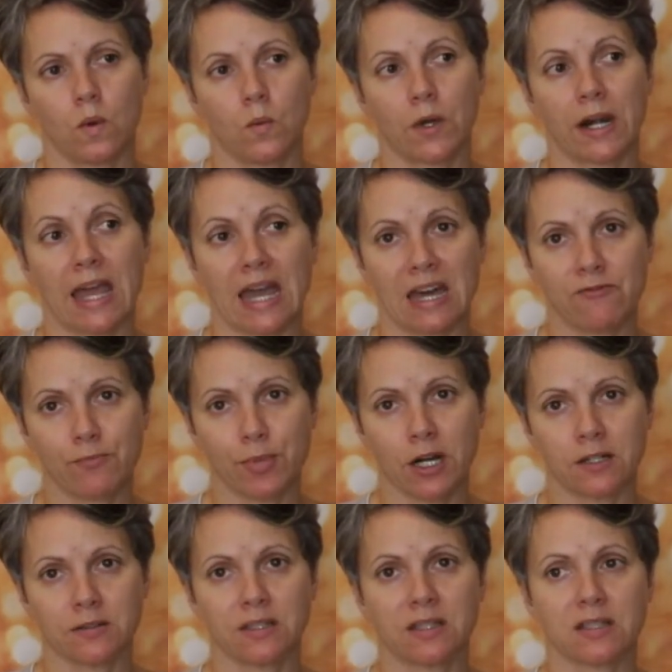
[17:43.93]
1/2
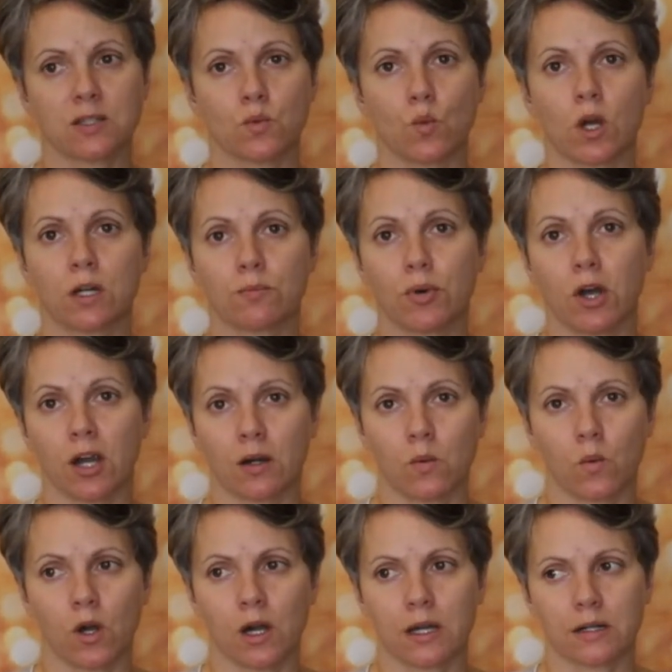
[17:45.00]
part this, 1
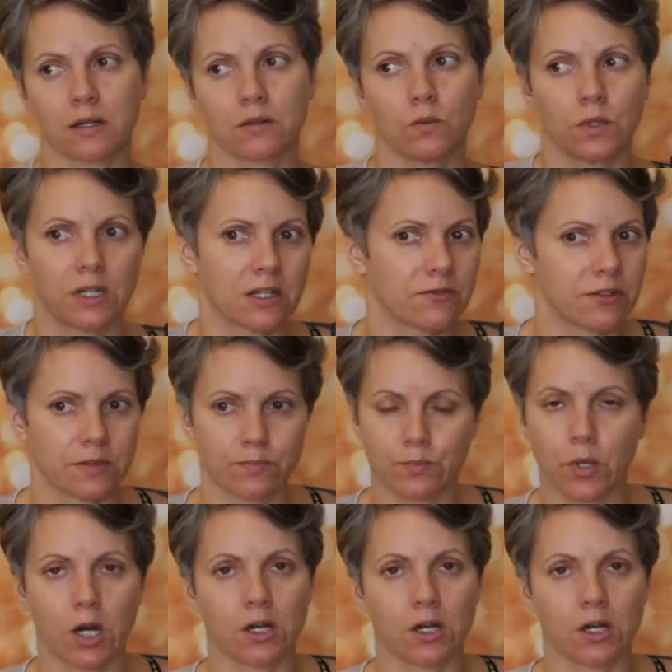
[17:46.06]
part water, whatever